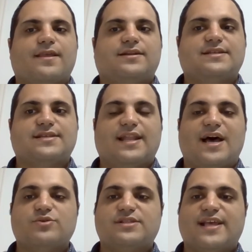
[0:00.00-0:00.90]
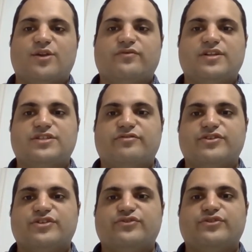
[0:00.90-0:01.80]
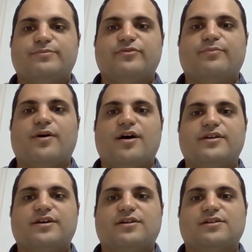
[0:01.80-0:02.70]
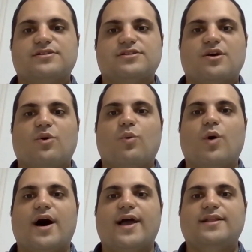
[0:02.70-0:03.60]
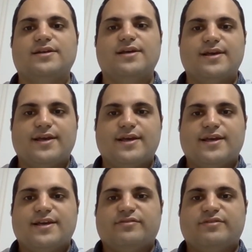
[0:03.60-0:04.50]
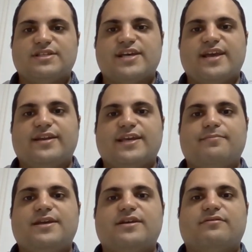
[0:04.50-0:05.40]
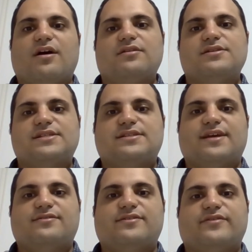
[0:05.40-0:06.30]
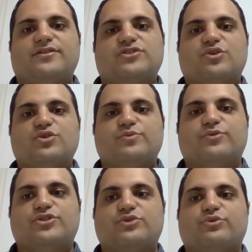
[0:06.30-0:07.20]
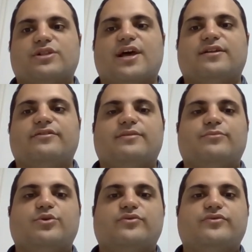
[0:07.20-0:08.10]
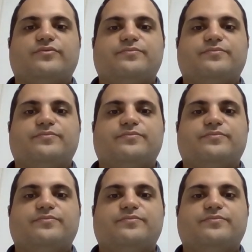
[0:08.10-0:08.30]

This allows nanofiltration to remove particles while retaining minerals that reverse osmosis would likely remove.